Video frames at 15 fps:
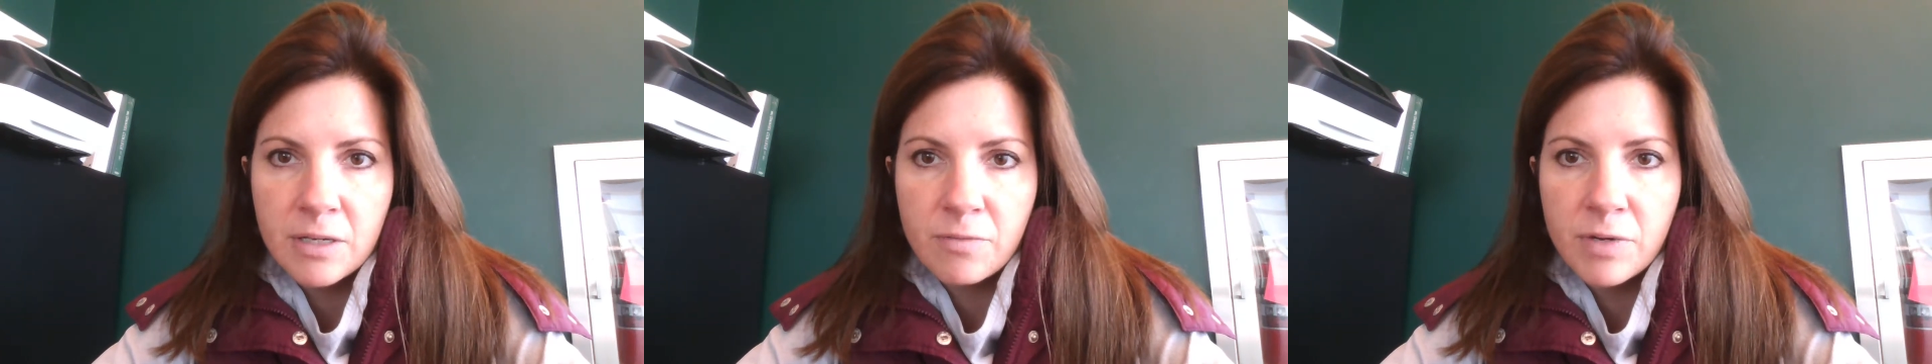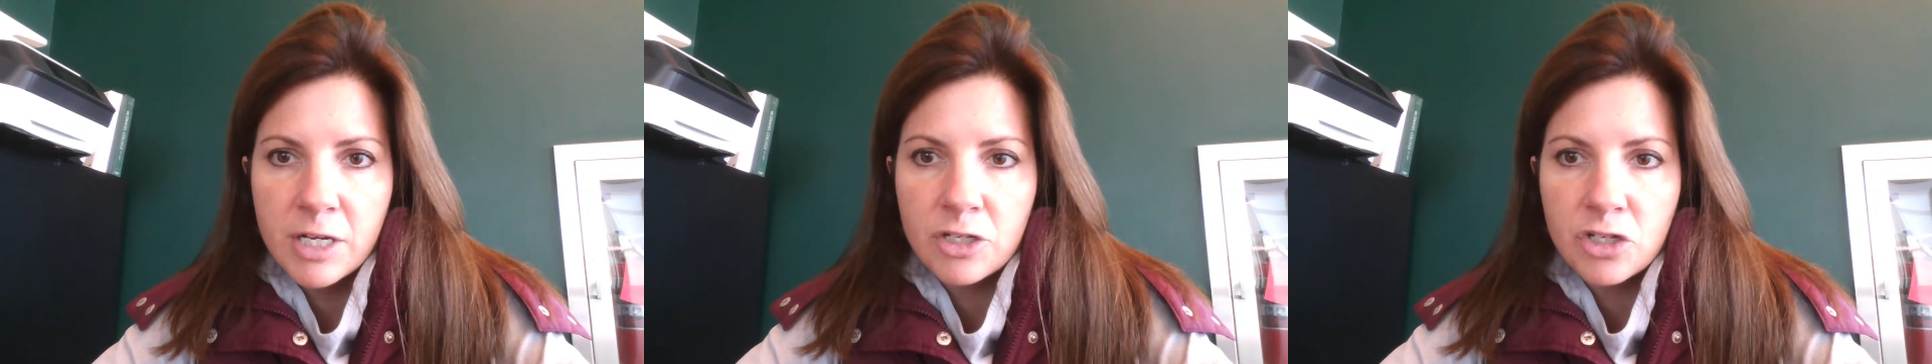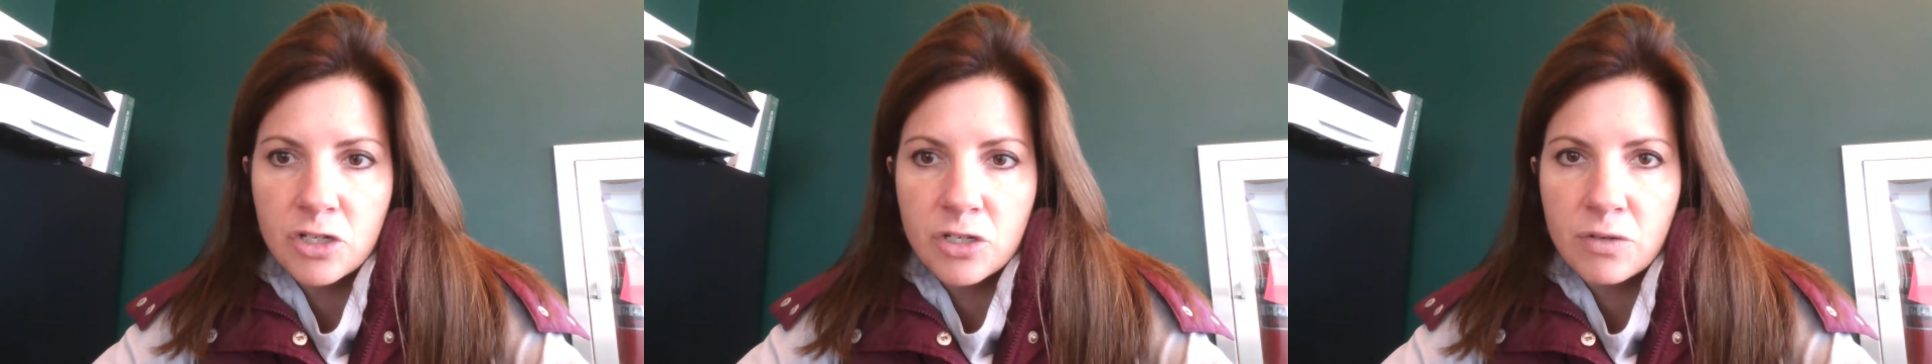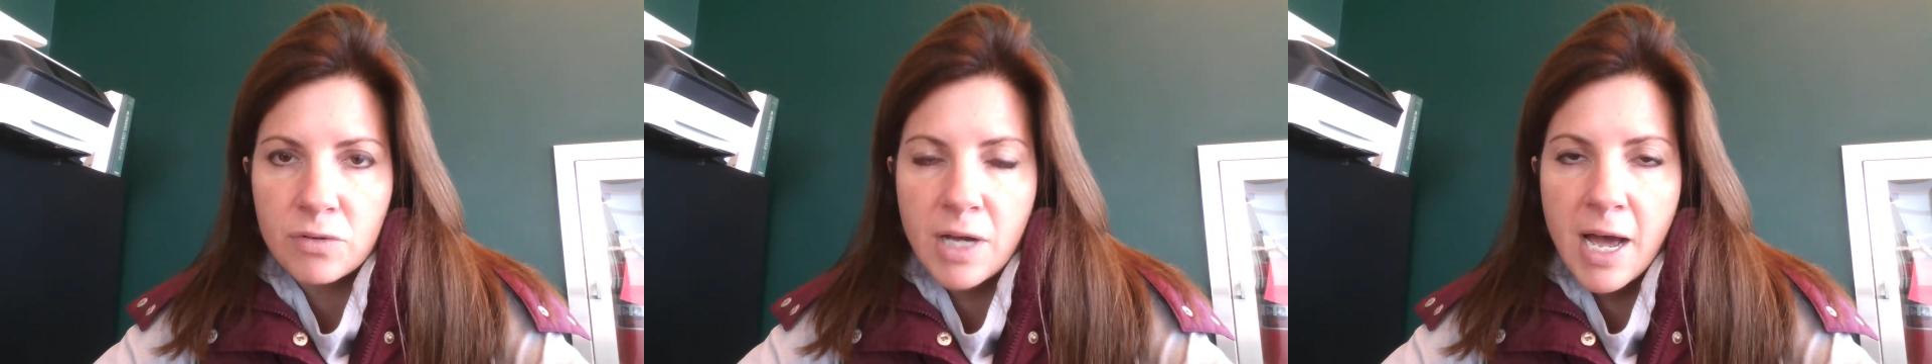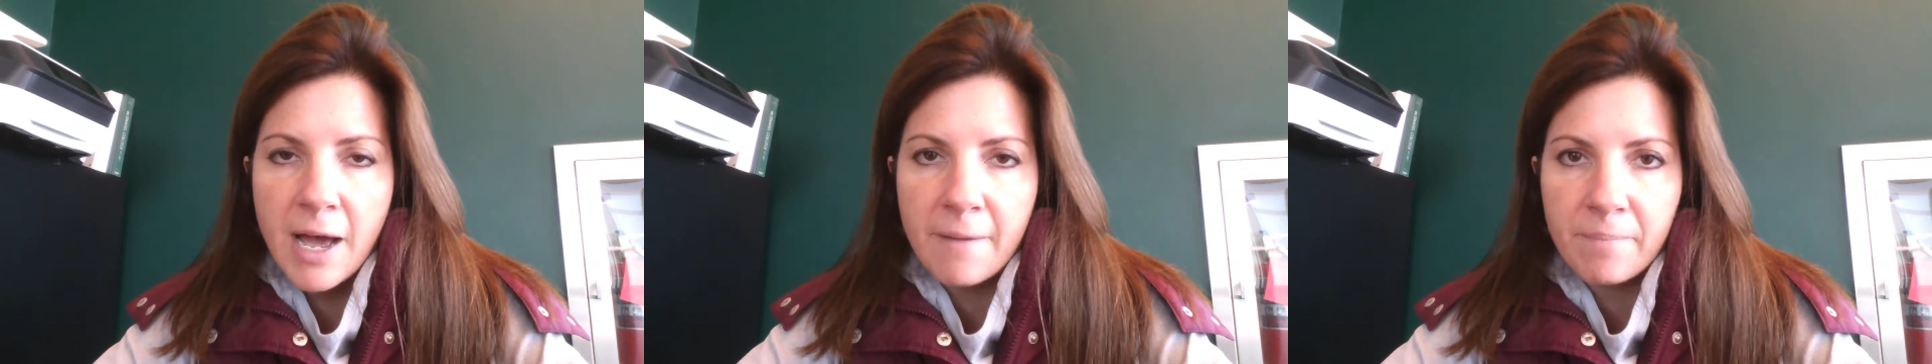which
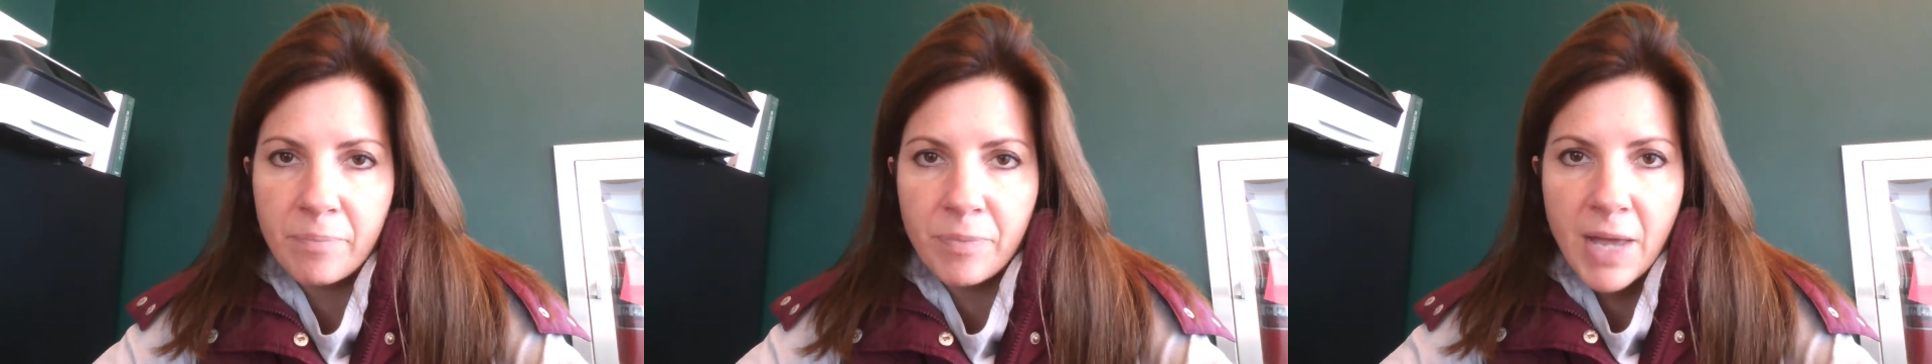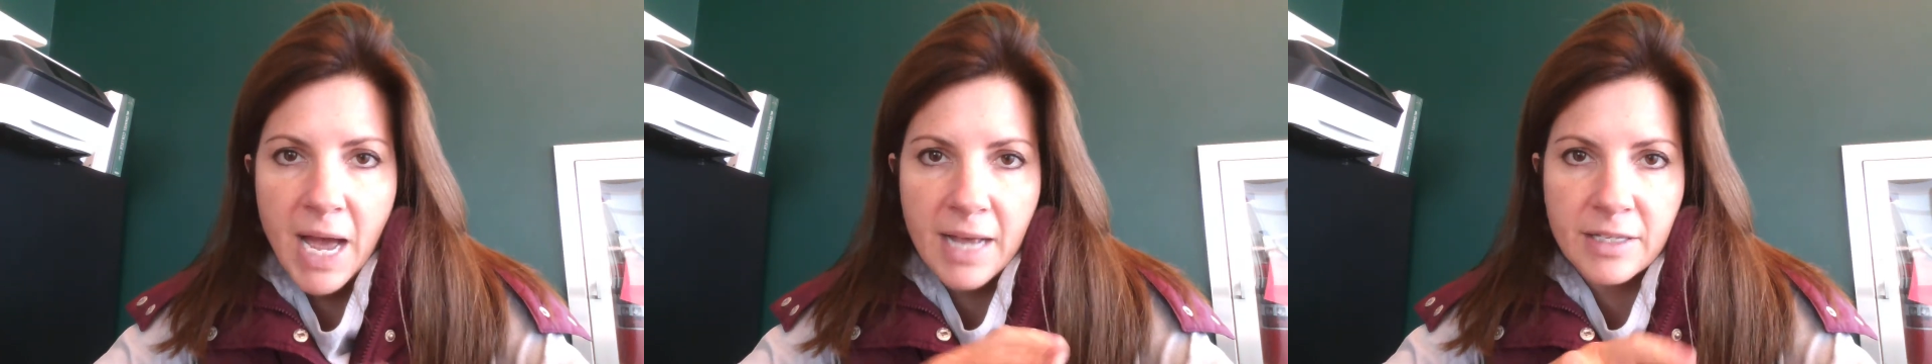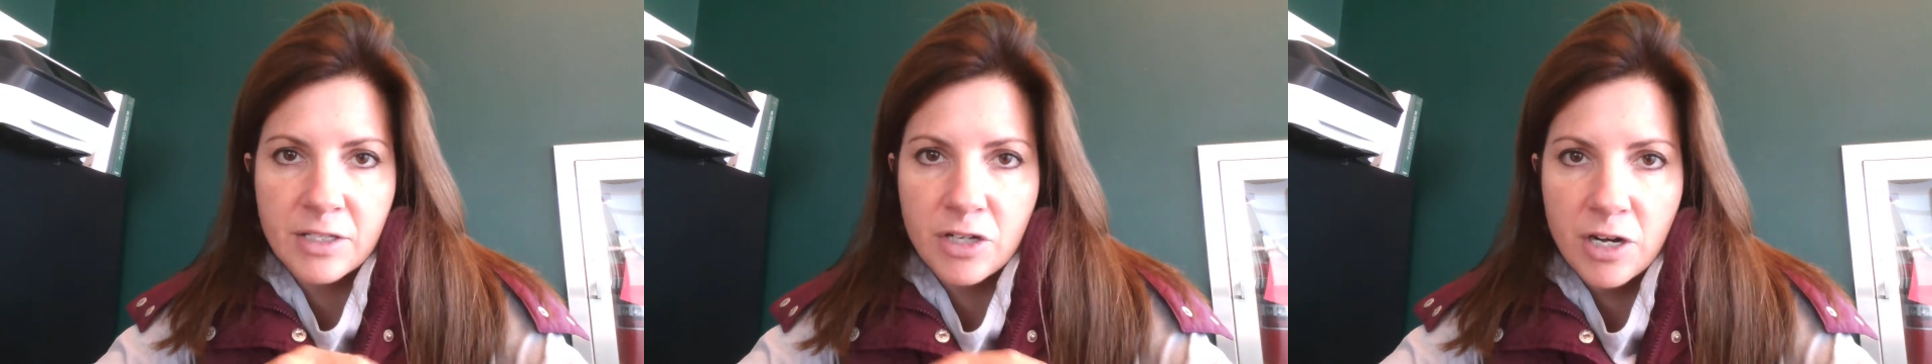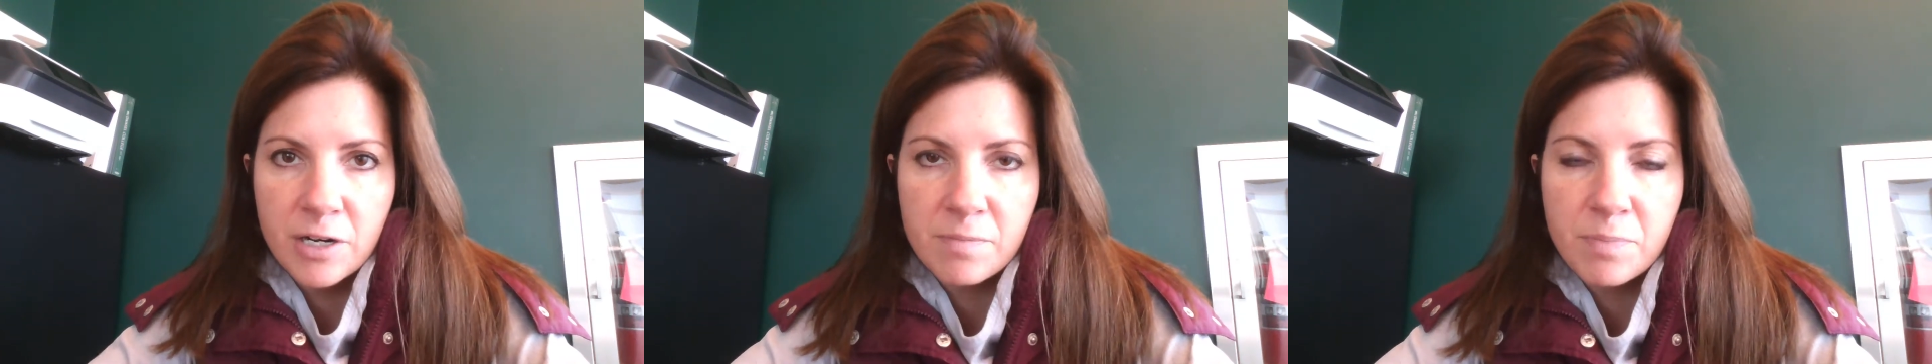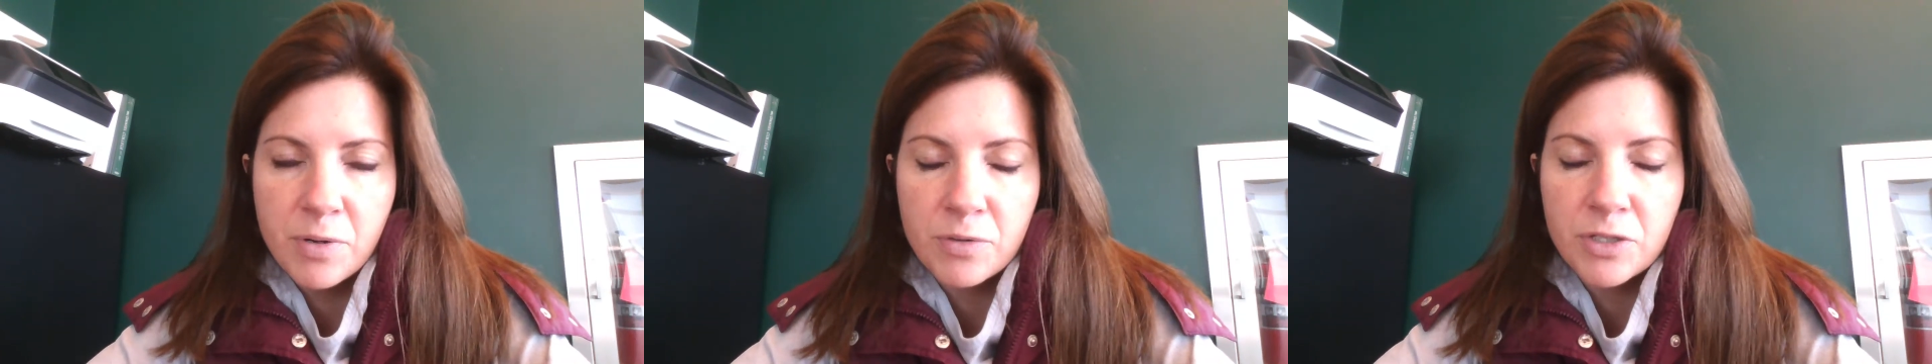I
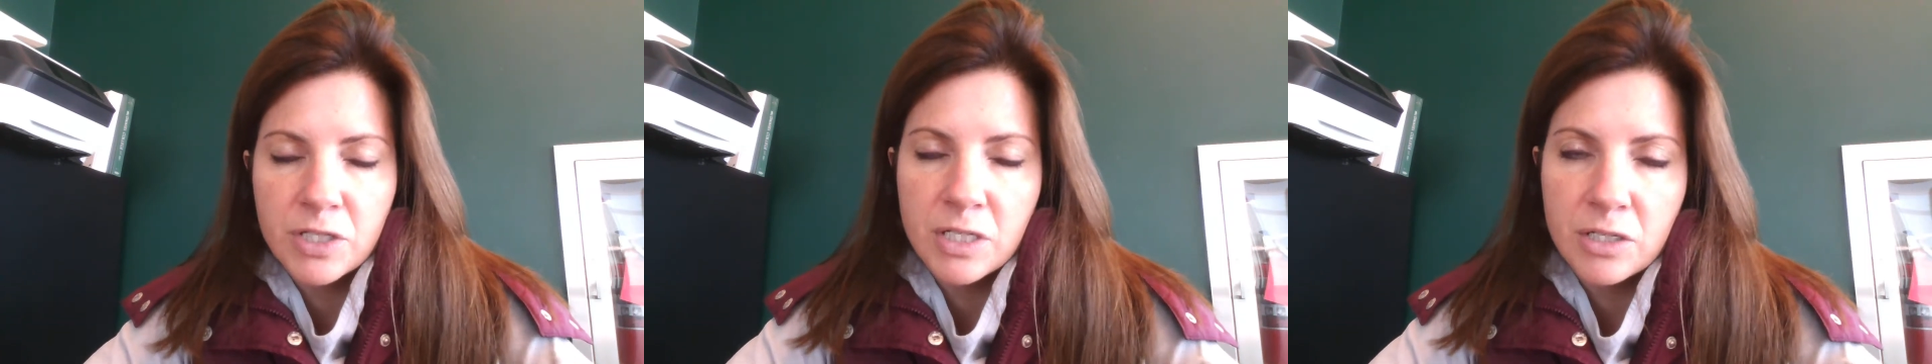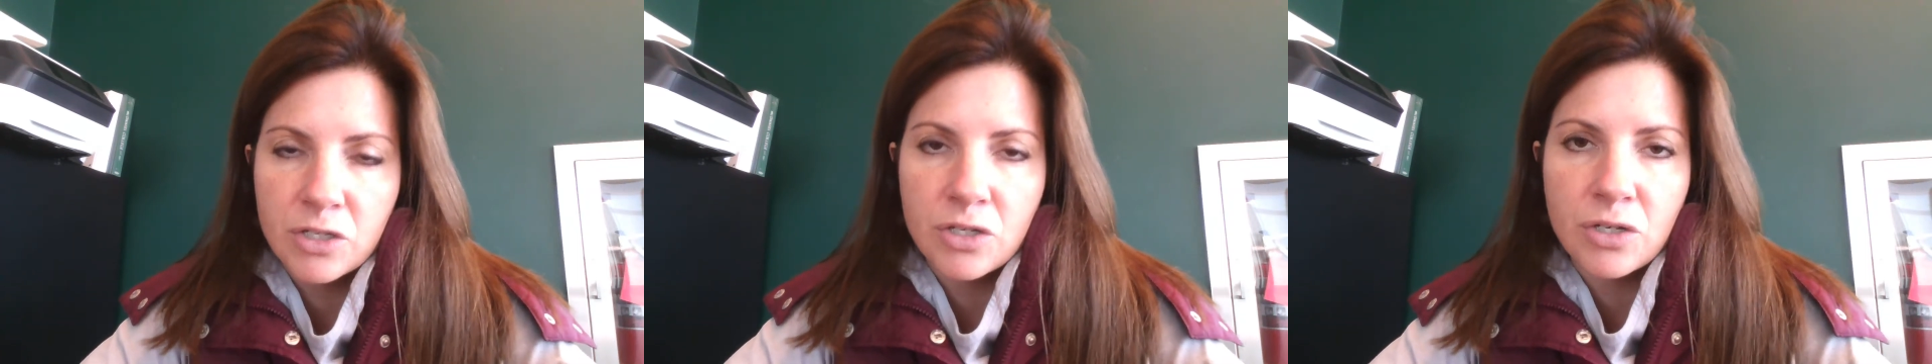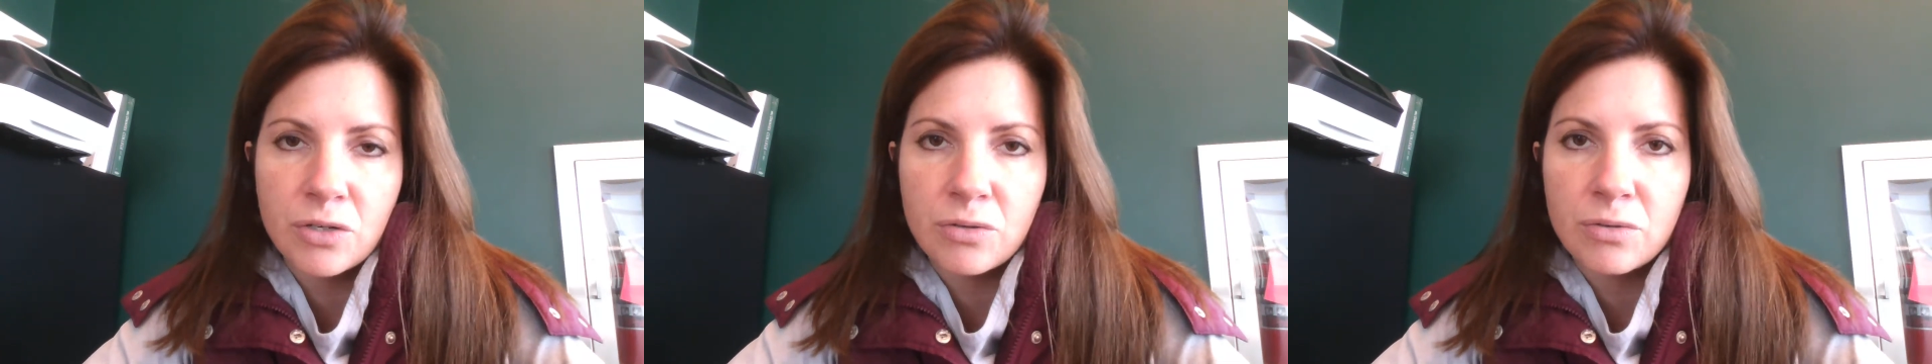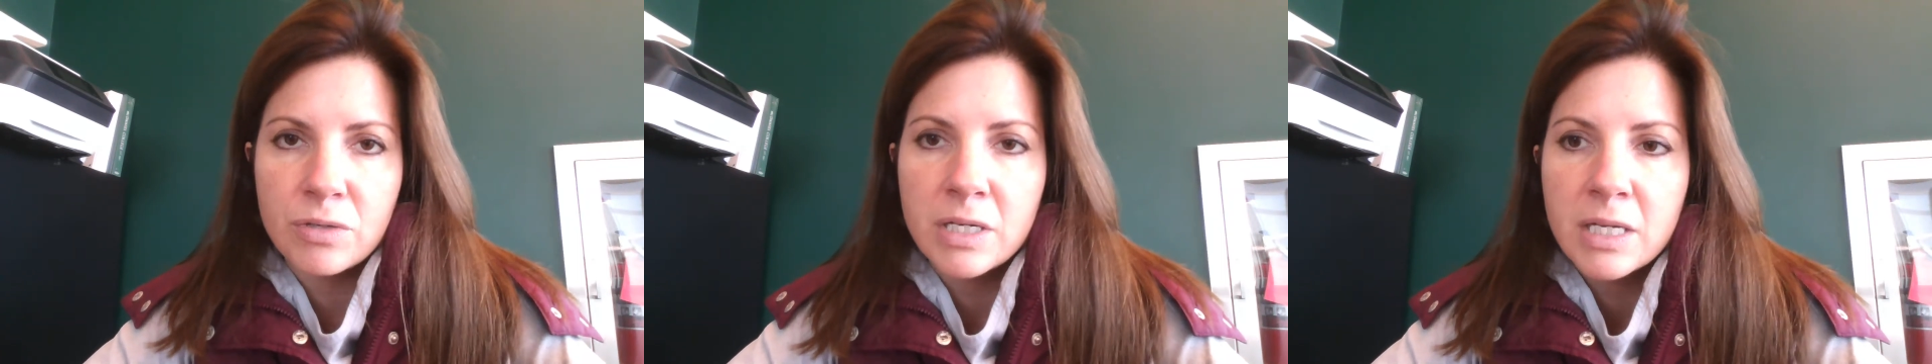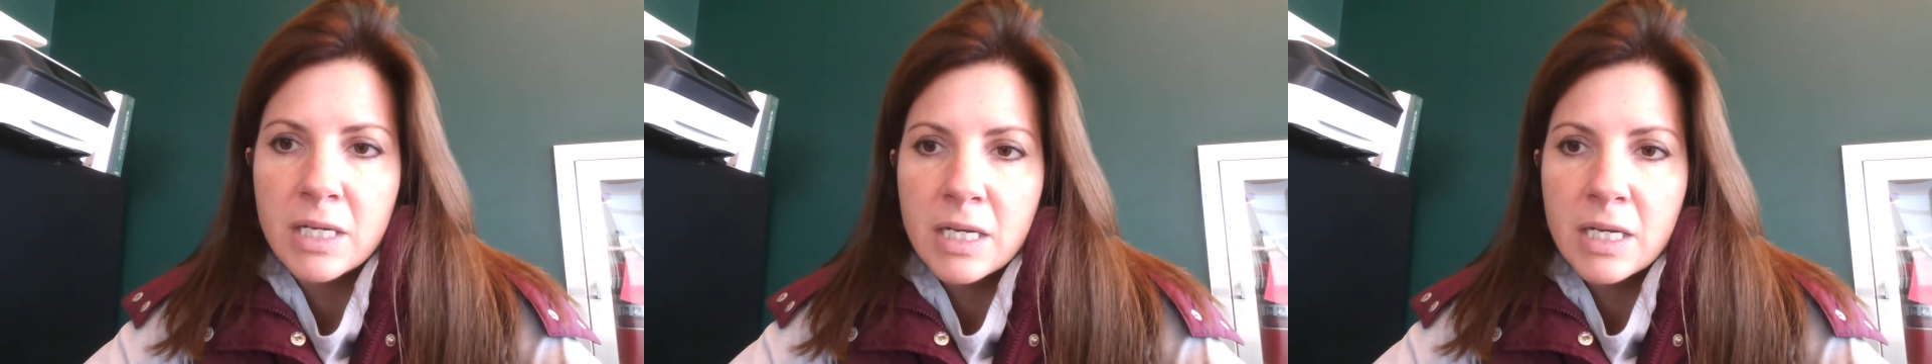started posting to